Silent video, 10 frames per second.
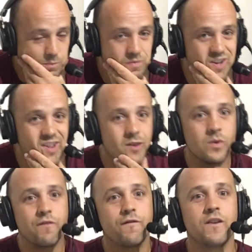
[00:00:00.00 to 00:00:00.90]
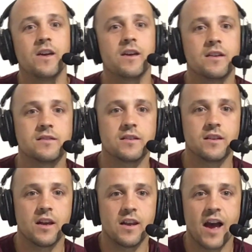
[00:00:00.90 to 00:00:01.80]
dealing with fears
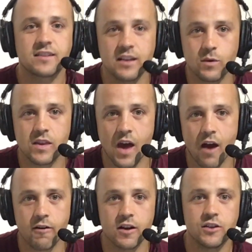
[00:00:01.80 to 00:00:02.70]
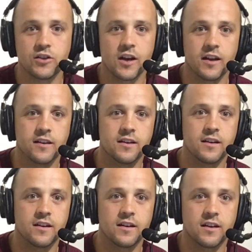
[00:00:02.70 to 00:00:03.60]
and acting with courage
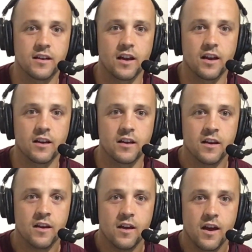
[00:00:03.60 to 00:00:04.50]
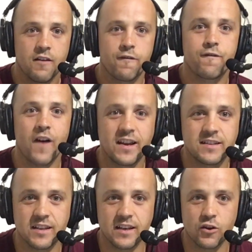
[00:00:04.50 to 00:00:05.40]
and
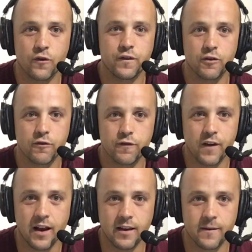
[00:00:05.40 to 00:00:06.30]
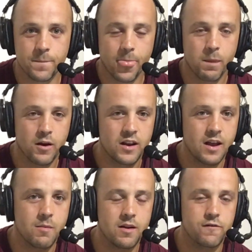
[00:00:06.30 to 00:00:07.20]
facing your fear of failure. I'm not going to
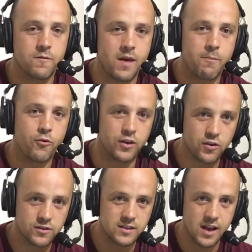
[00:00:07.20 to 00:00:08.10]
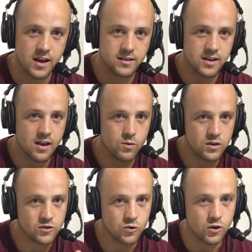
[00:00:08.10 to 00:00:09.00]
come at it from that point, not today. Today I
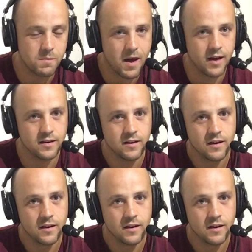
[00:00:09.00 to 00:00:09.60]
want to talk about